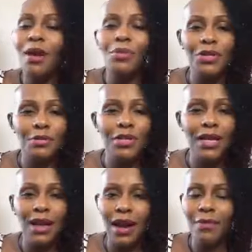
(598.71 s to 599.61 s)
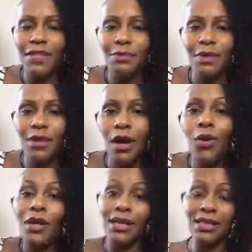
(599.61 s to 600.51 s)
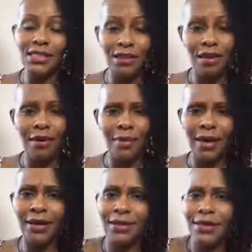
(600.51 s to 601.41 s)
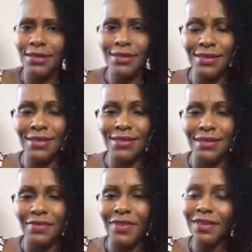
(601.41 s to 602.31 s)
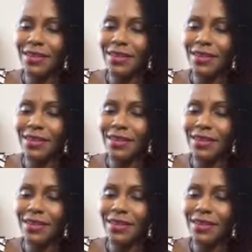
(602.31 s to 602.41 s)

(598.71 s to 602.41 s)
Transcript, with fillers: Put them in the comments below. Let's talk about it. Let's discuss it.